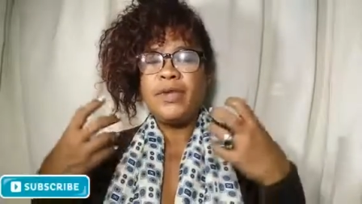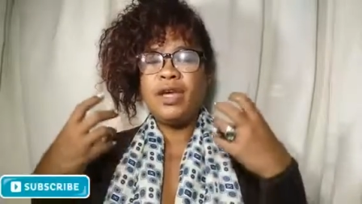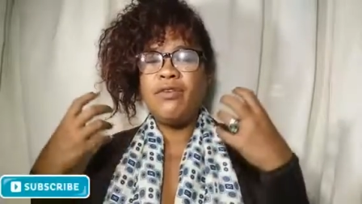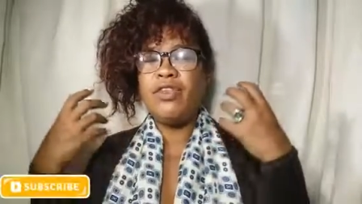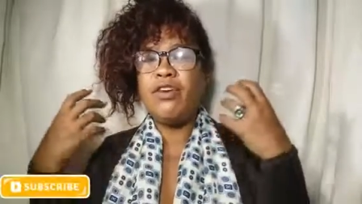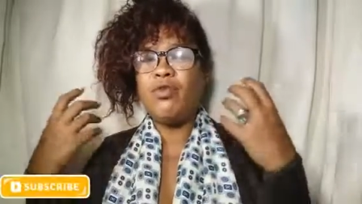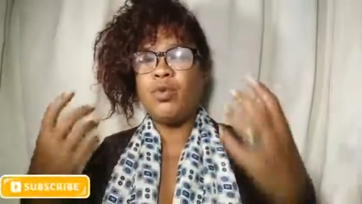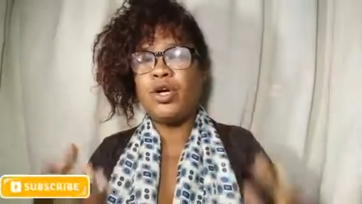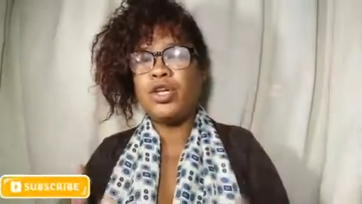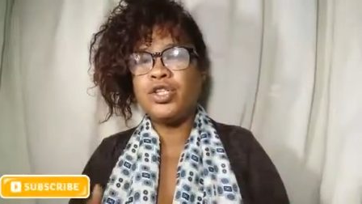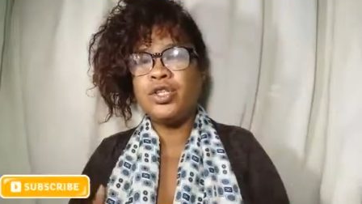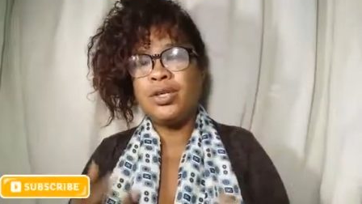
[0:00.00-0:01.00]
if they've
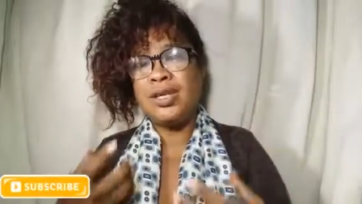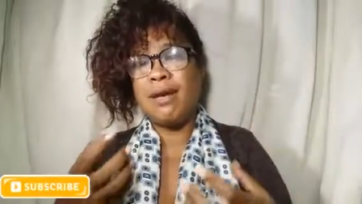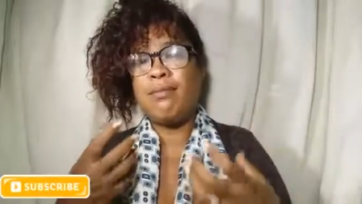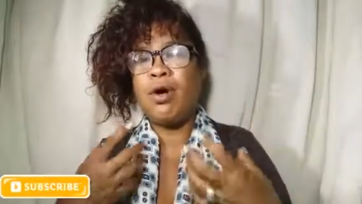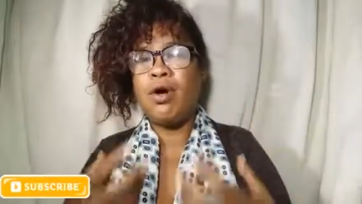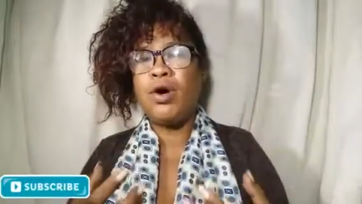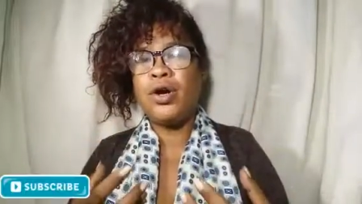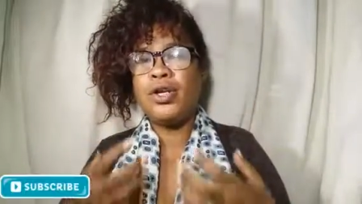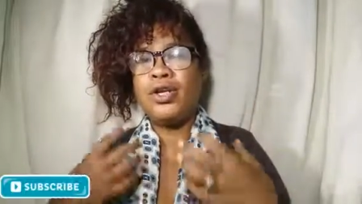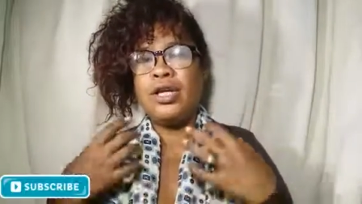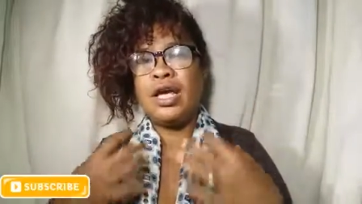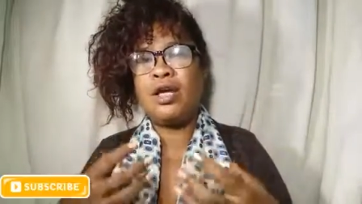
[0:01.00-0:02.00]
worked so damn hard
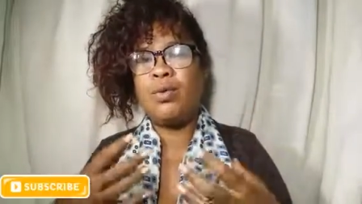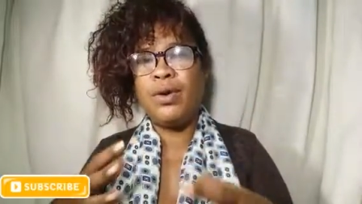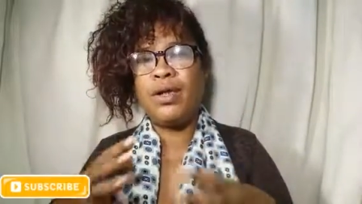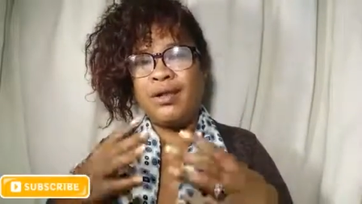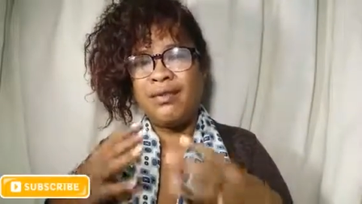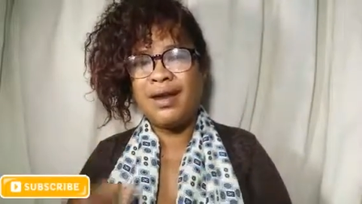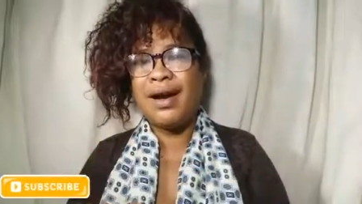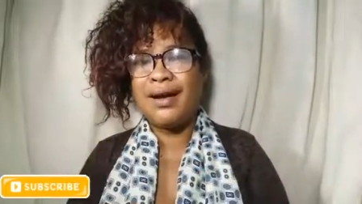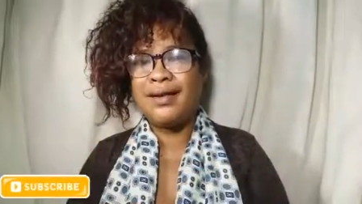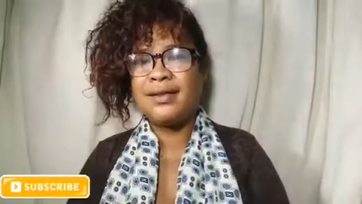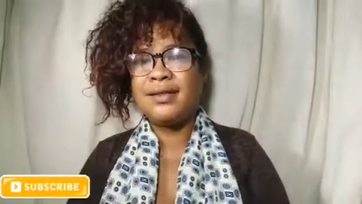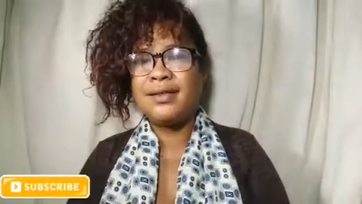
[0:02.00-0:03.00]
to get where they're at.